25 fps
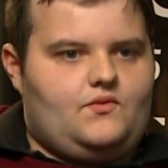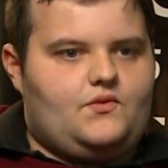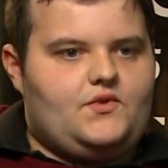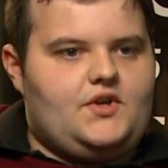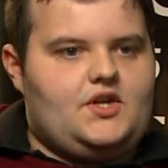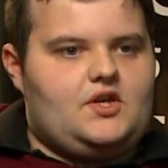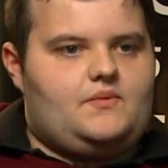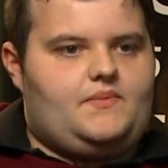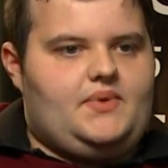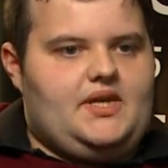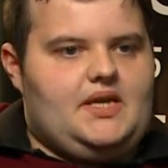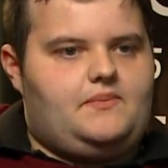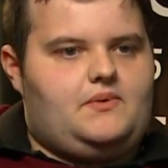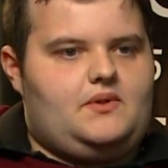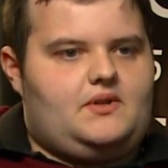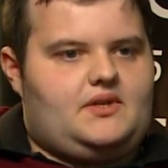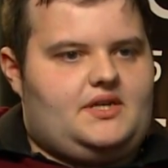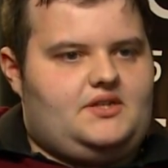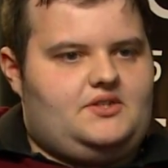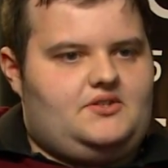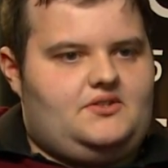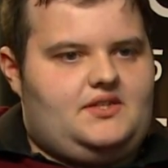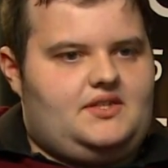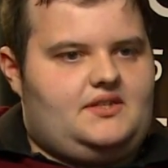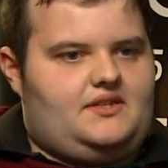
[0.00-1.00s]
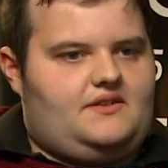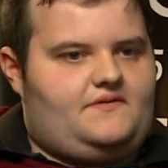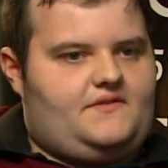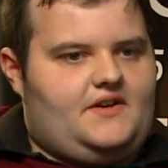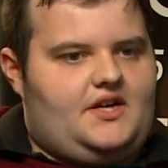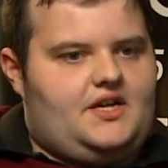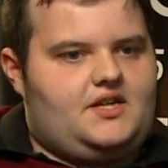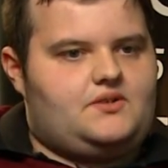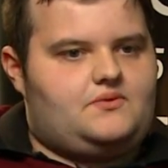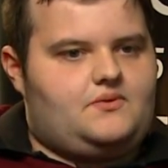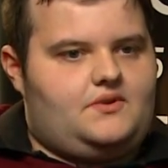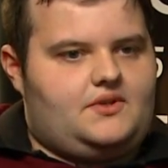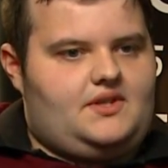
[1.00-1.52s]
real people, because you did the
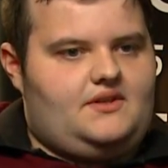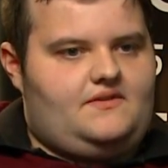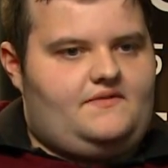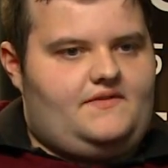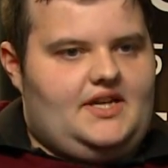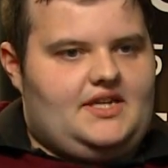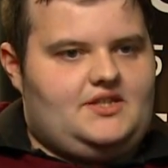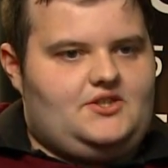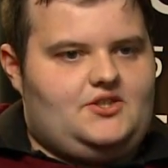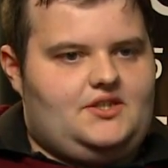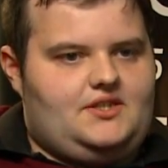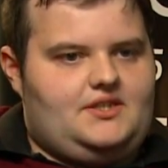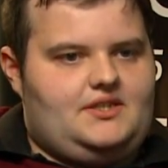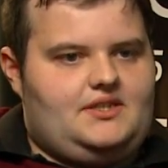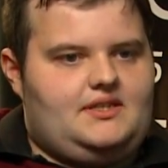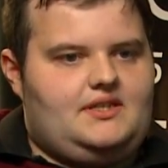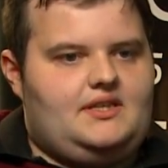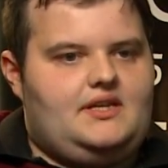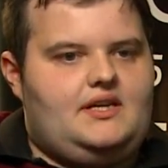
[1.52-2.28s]
Farnsworth invention,